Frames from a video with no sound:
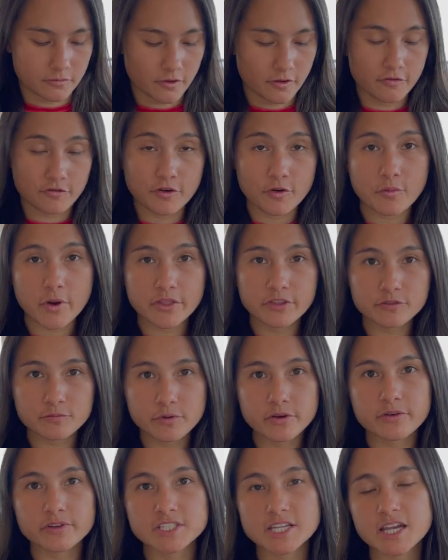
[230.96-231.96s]
For weather
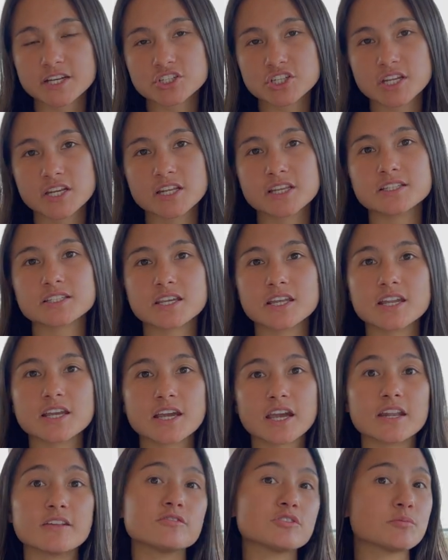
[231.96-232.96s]
protection, it's gonna
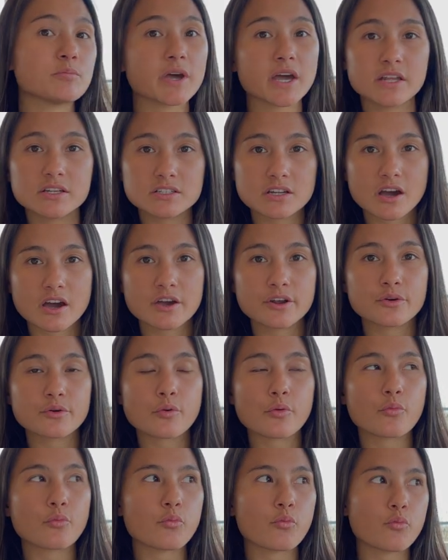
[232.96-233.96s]
kind of depend on
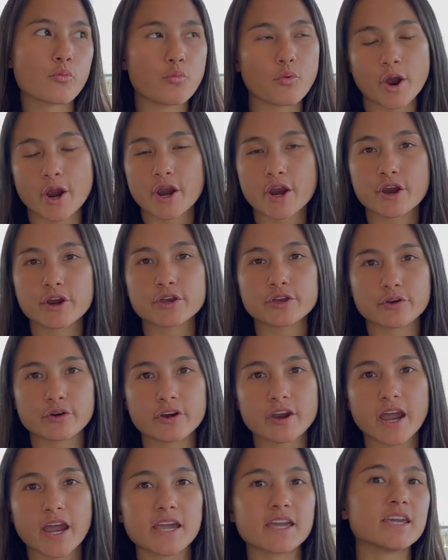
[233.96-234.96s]
where you're
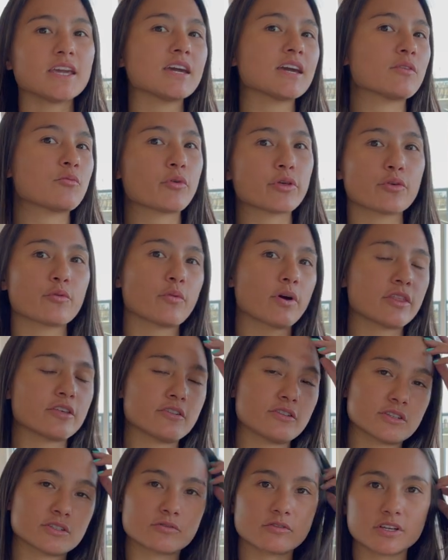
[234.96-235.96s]
hiking and what the weather
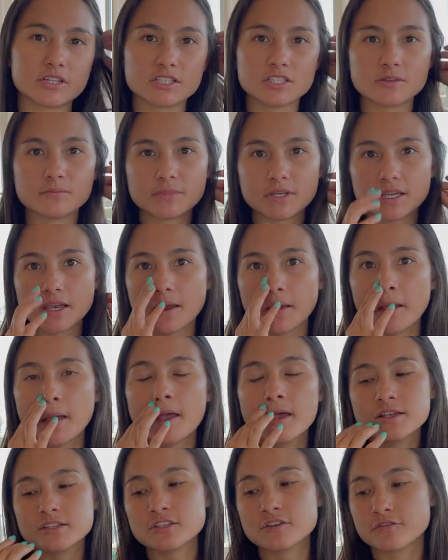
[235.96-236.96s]
is going to be.
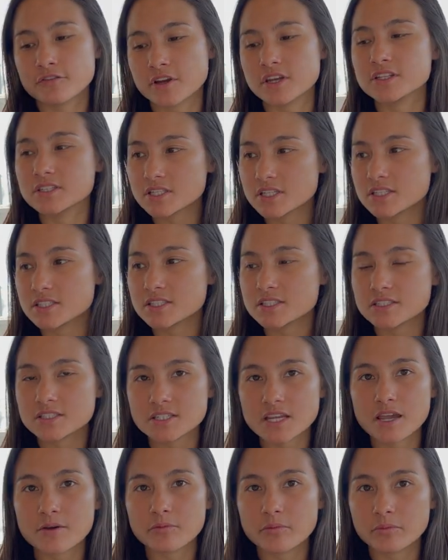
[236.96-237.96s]
So for instance,
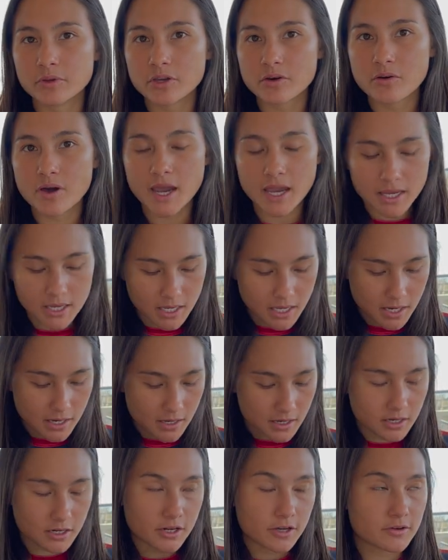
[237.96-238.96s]
today when we go
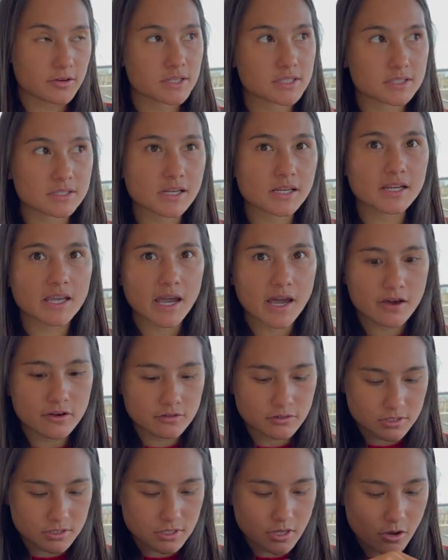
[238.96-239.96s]
hiking, you know, it's sunny
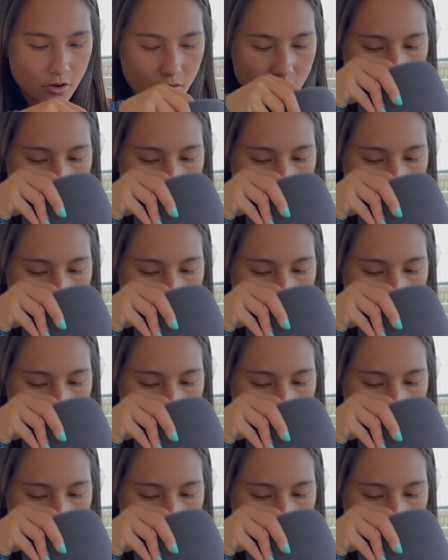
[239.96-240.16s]
out, so